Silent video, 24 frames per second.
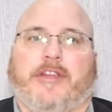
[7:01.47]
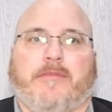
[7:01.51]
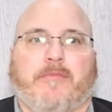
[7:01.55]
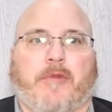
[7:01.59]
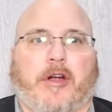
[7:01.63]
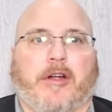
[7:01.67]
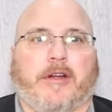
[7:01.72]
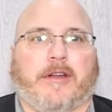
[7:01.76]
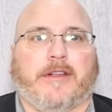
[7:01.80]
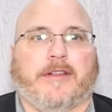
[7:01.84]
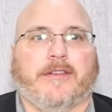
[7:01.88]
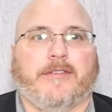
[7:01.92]

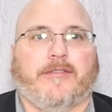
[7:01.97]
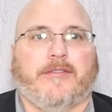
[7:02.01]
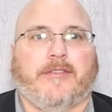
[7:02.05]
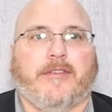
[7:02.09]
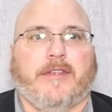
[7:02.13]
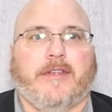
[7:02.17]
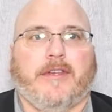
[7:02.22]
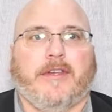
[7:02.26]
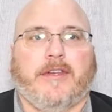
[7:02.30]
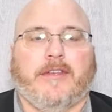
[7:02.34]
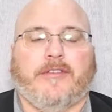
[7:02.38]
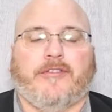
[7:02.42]
markets.
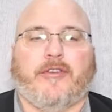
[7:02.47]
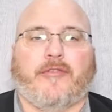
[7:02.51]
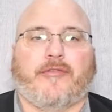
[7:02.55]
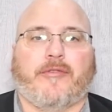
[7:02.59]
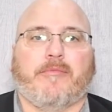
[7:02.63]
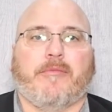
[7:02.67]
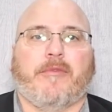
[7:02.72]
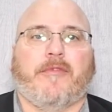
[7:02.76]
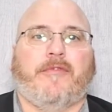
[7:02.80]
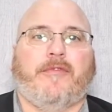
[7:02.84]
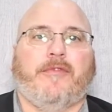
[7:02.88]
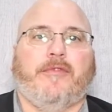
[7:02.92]
So
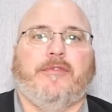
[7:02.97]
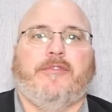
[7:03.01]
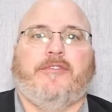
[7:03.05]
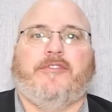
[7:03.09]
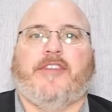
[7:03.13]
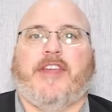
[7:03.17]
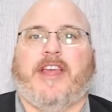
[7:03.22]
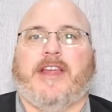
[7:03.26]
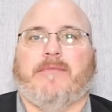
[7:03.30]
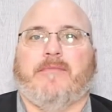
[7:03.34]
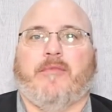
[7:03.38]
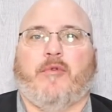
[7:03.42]
from a food
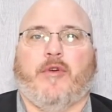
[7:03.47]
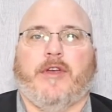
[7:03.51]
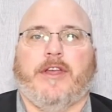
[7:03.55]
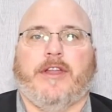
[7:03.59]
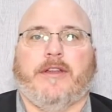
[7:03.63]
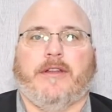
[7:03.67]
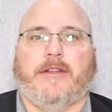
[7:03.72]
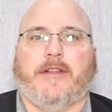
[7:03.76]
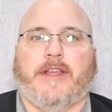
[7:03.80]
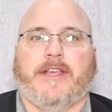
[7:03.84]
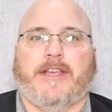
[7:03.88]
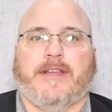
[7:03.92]

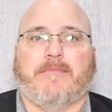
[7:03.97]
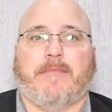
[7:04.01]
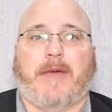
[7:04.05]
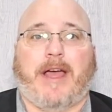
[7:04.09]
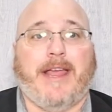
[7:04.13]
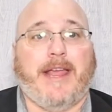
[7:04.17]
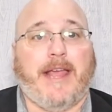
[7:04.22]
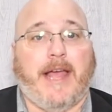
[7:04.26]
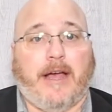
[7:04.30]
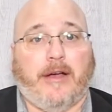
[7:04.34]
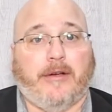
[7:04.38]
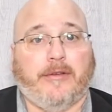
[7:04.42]
standpoint, like at
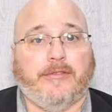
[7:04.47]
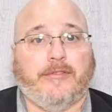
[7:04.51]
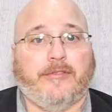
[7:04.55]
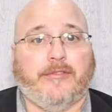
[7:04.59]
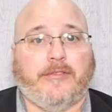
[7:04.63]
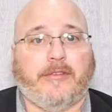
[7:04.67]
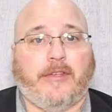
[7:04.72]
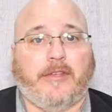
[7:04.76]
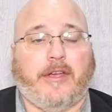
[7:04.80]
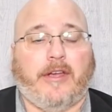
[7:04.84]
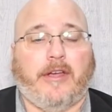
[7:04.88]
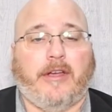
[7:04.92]
my
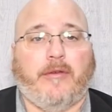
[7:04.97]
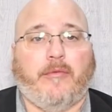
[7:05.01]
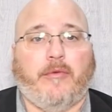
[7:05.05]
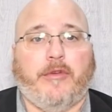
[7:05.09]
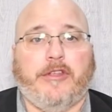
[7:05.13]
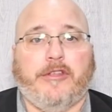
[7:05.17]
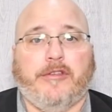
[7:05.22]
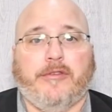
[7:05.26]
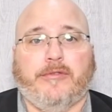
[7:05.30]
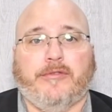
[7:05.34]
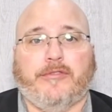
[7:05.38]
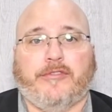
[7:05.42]
house, we
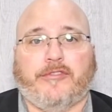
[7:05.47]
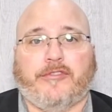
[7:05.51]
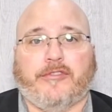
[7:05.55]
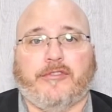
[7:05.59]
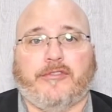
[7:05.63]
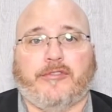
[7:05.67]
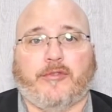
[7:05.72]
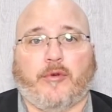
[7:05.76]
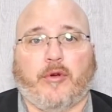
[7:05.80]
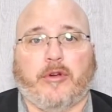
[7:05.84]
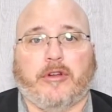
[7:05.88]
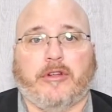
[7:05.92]
use
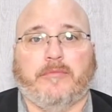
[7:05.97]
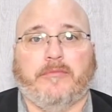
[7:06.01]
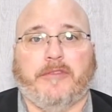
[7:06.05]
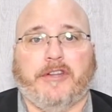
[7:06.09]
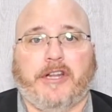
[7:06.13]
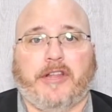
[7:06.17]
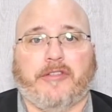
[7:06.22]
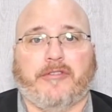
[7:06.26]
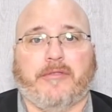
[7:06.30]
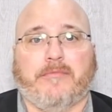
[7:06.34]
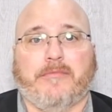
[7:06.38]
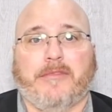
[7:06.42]
sorghum and
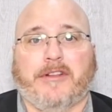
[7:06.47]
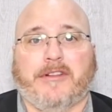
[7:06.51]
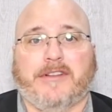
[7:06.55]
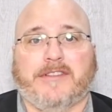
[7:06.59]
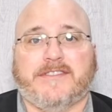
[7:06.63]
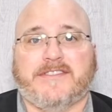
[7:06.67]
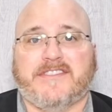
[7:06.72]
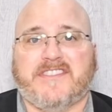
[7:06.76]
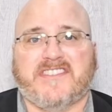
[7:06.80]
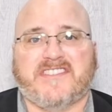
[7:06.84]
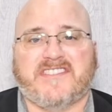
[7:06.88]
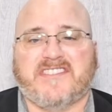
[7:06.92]
other
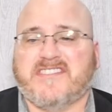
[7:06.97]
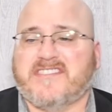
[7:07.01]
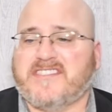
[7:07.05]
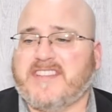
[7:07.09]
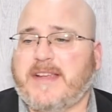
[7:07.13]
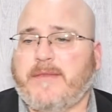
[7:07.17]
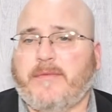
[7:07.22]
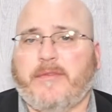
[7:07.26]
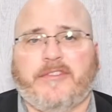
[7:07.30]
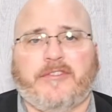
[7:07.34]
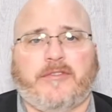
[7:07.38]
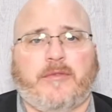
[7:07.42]
millets just the
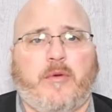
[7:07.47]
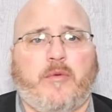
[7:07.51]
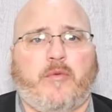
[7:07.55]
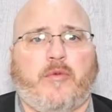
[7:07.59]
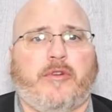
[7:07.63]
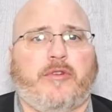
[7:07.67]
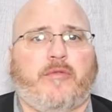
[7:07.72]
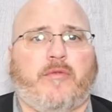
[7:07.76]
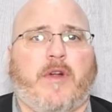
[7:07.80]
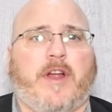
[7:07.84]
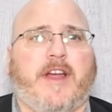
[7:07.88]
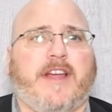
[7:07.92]
same as we
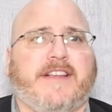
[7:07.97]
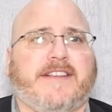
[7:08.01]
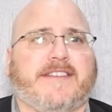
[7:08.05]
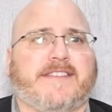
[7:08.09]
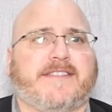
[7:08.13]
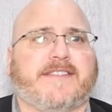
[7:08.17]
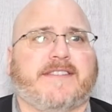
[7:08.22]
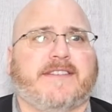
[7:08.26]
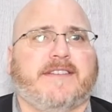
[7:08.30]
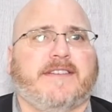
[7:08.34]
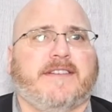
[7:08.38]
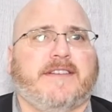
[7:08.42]
would
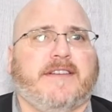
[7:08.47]
rice.